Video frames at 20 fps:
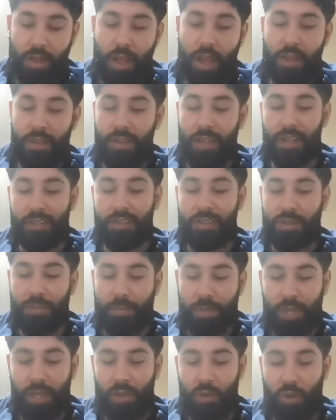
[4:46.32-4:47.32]
And that's the
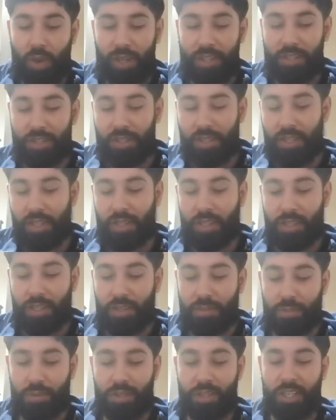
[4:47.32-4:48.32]
big question in
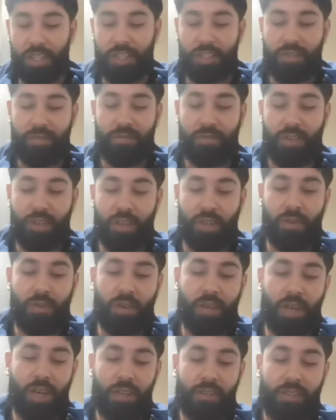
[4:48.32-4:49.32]
this prediction video,
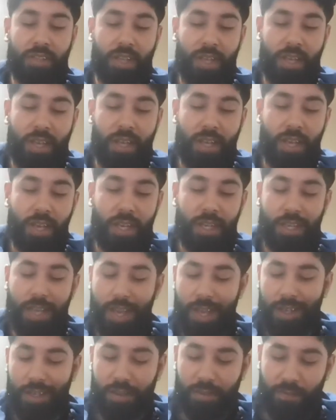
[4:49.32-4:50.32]
guys.
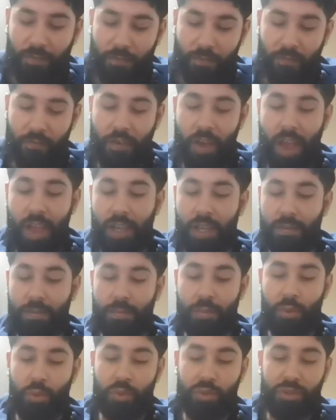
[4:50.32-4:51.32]
Can
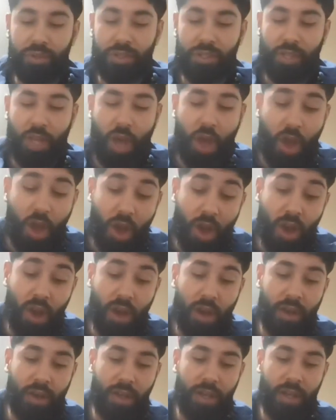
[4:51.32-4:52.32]
Feigenbutz
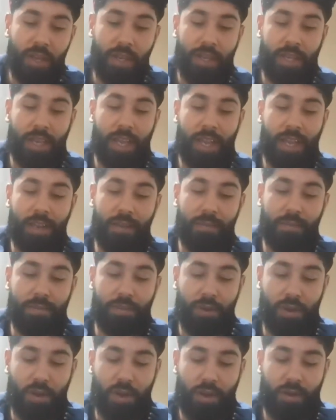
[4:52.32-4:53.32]
hurt Caleb
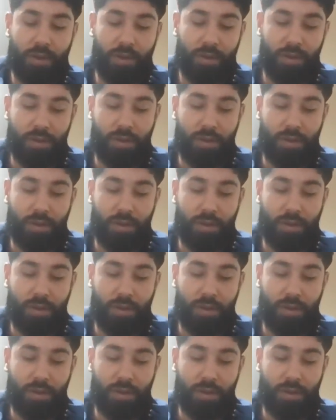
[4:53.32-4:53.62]
Plant?